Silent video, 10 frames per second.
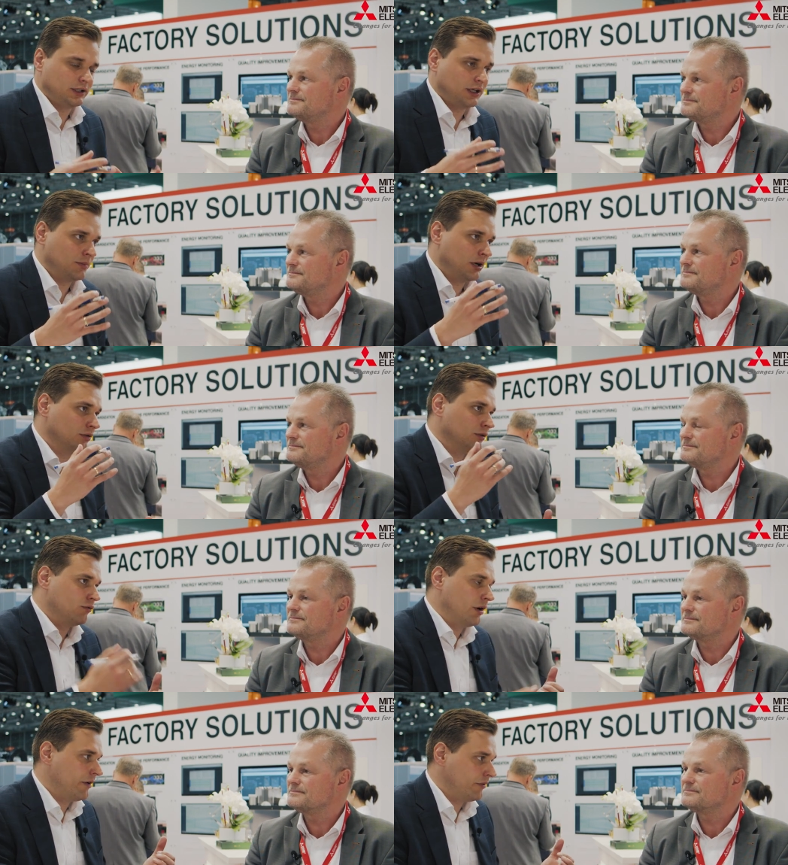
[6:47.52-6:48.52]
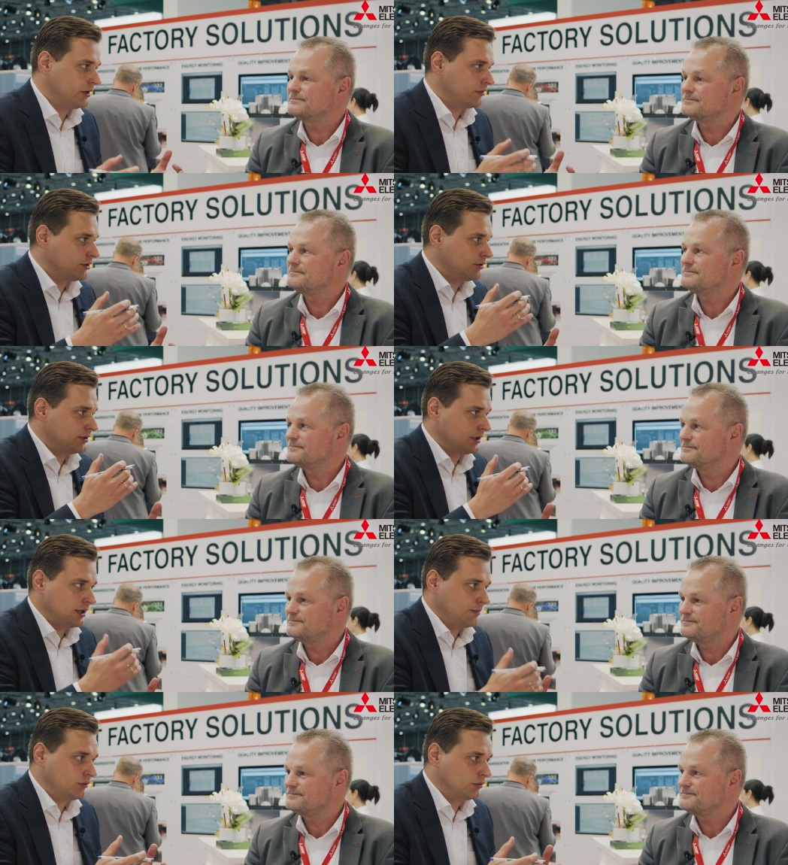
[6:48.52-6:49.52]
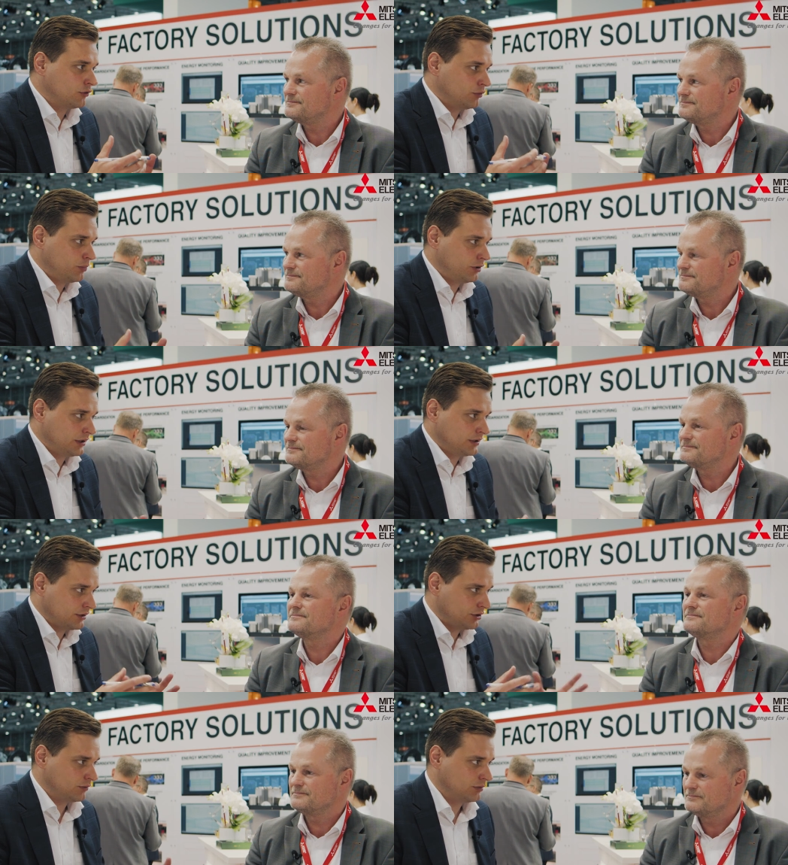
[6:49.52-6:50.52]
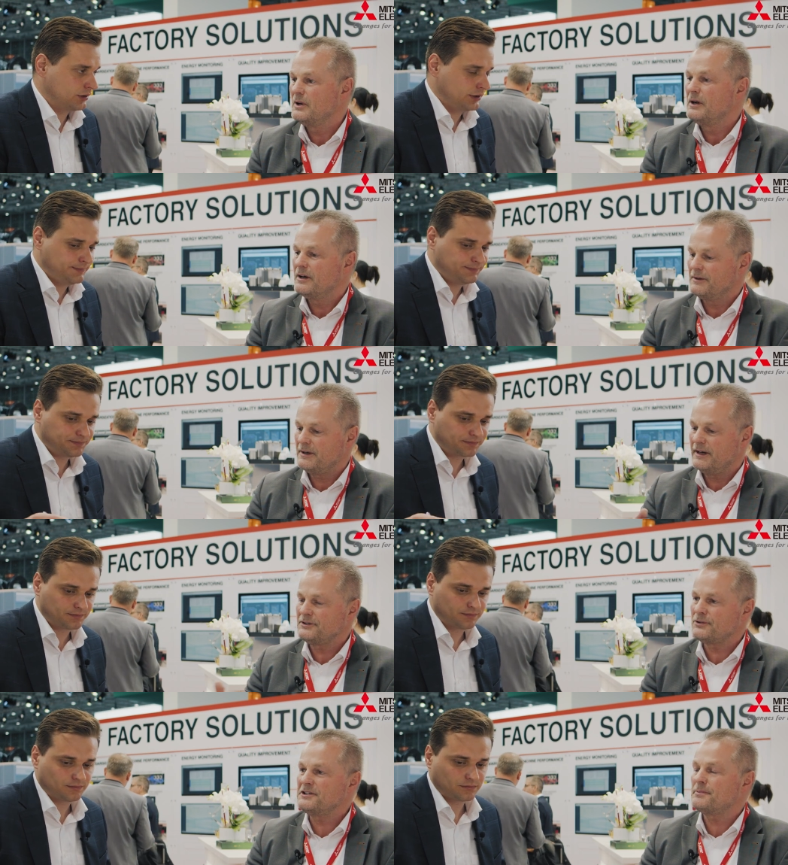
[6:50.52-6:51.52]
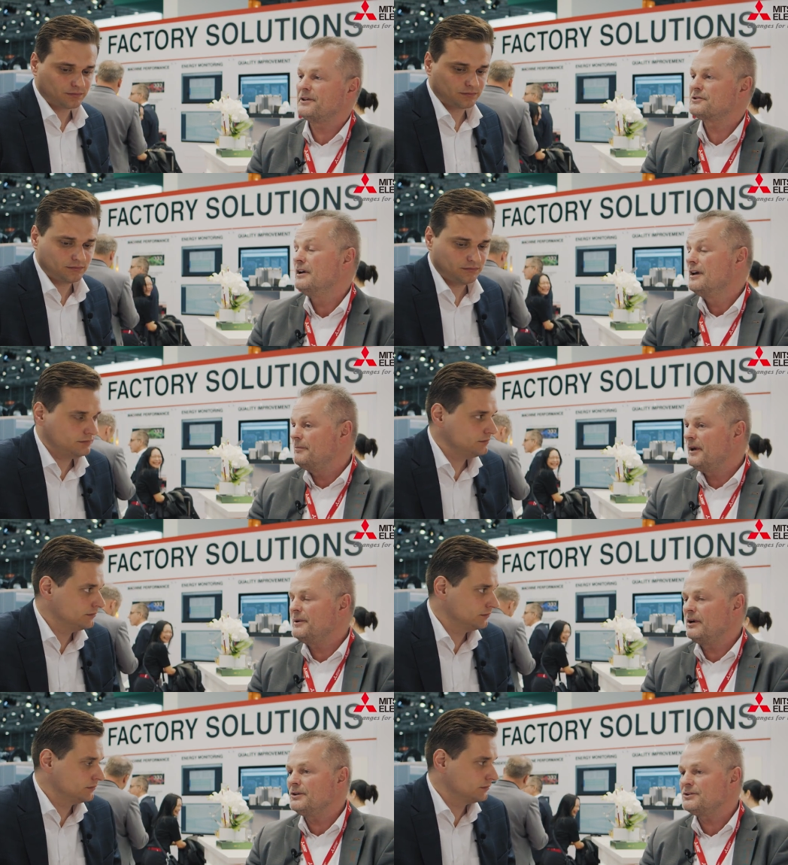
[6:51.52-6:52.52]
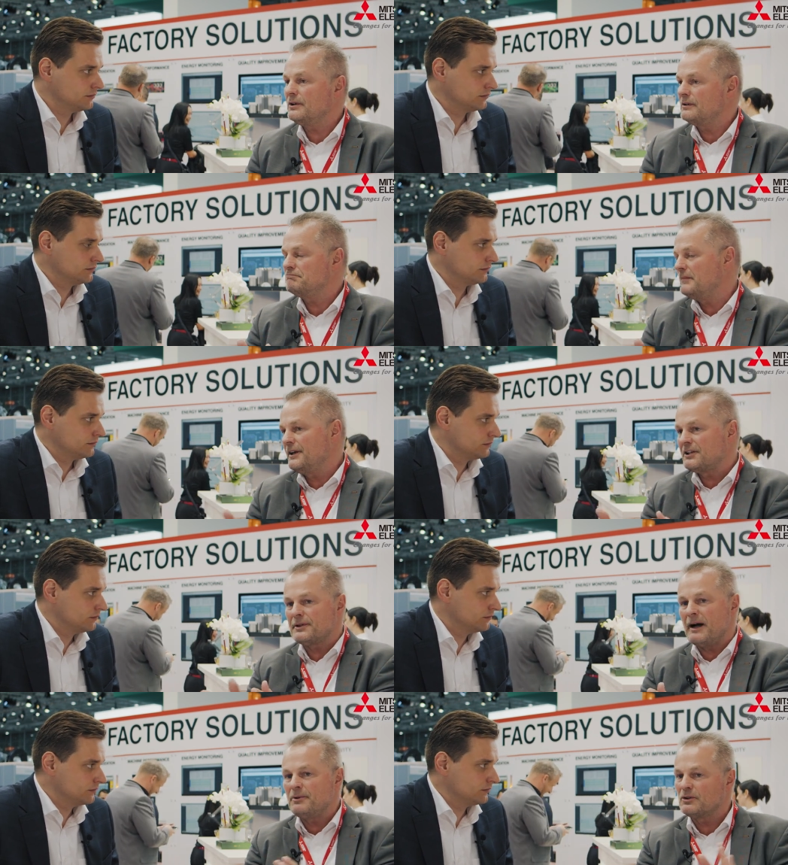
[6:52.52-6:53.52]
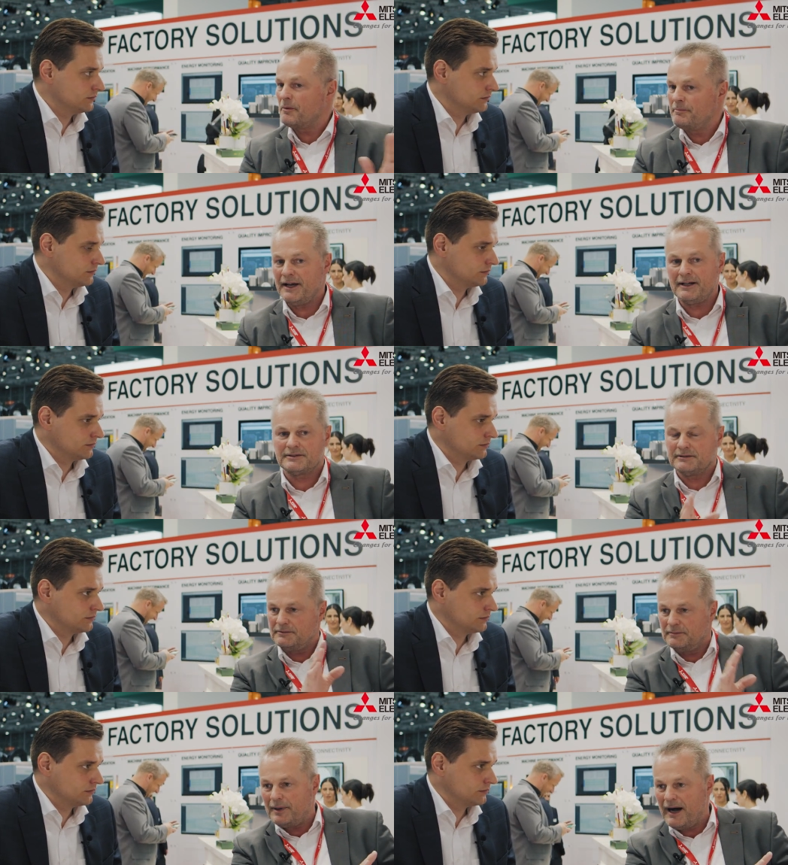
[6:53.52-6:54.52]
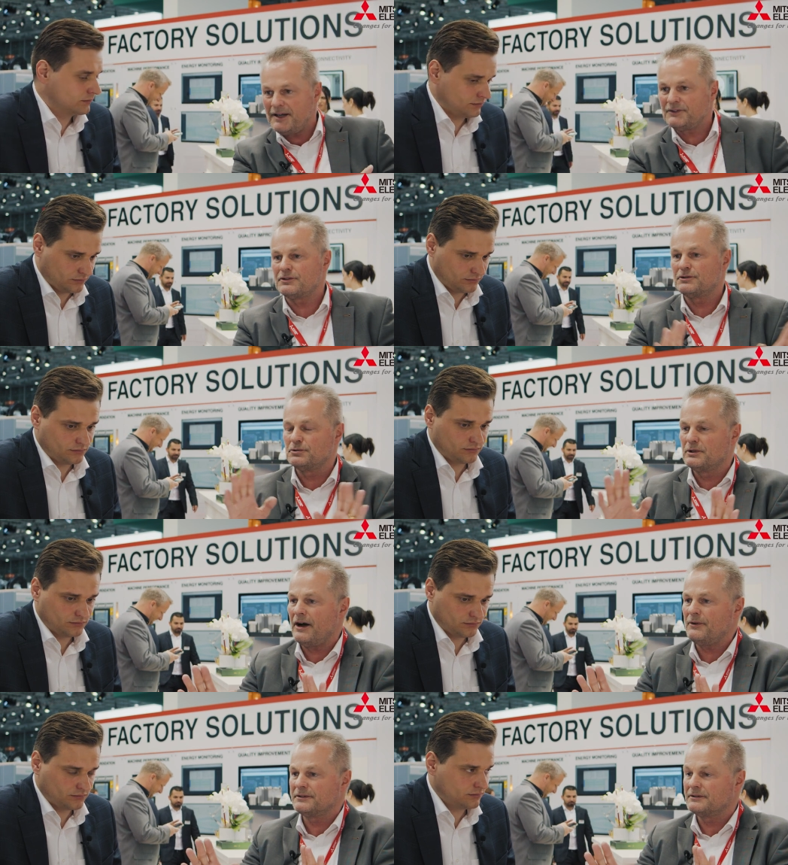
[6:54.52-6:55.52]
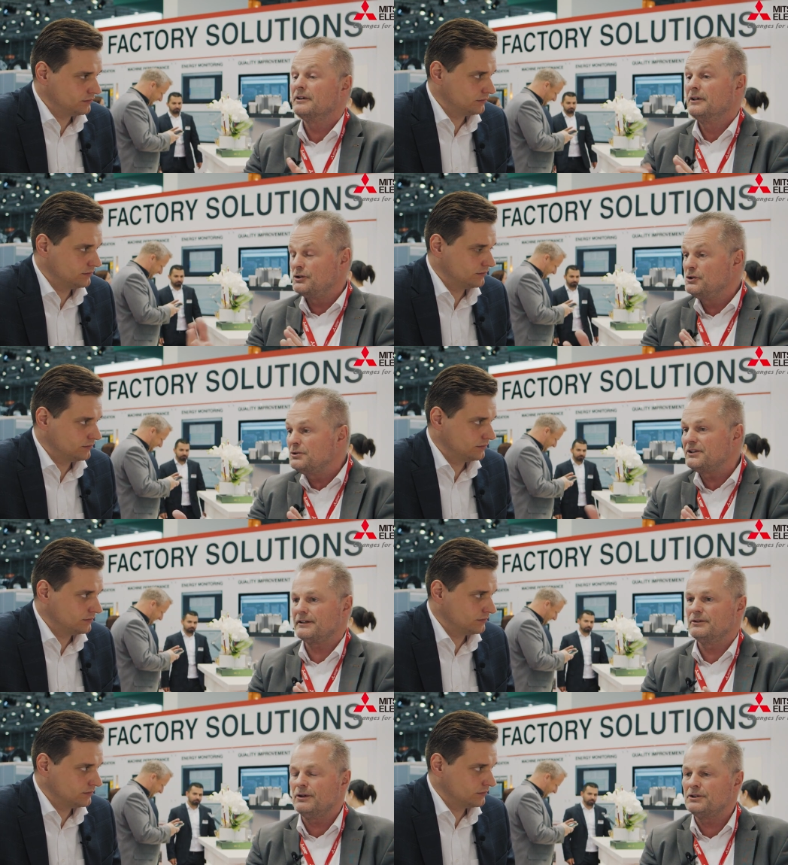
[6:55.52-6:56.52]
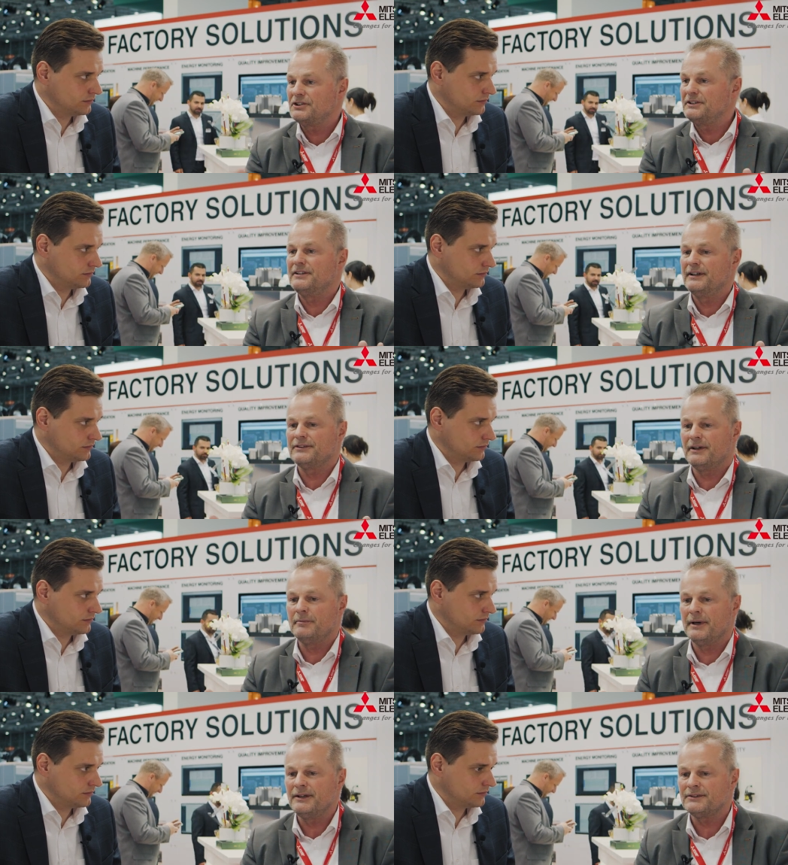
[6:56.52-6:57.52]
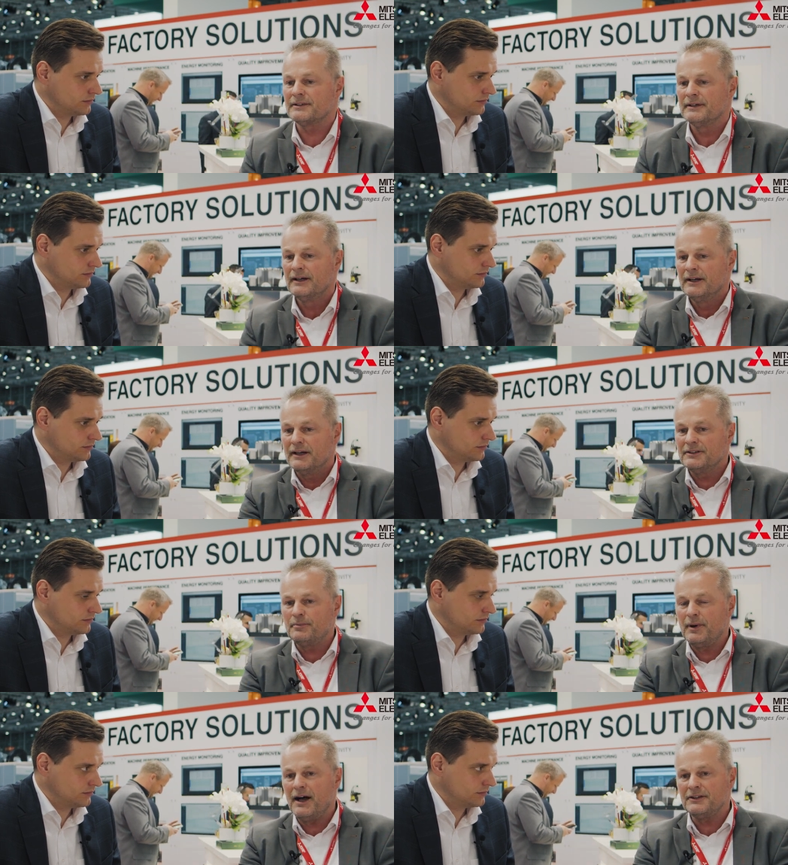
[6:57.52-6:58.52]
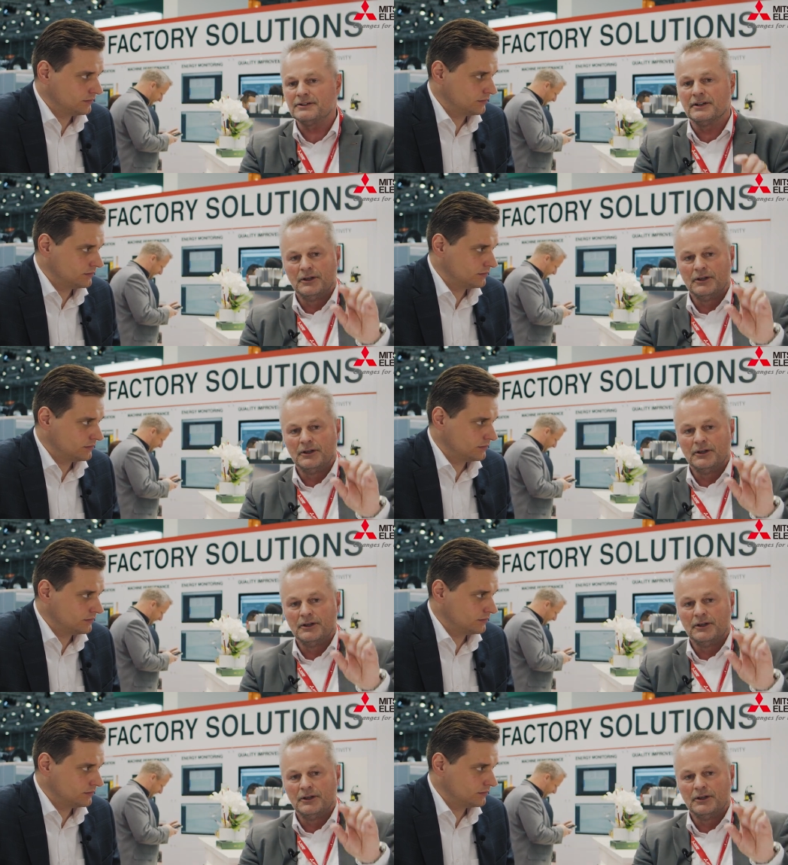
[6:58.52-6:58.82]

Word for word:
Speaker 1: the amount of wiring, reducing the amount of components and so on. Yeah? And transparency. Maybe also an
Speaker 2: example compared past to current new technology, TSN based. In the past,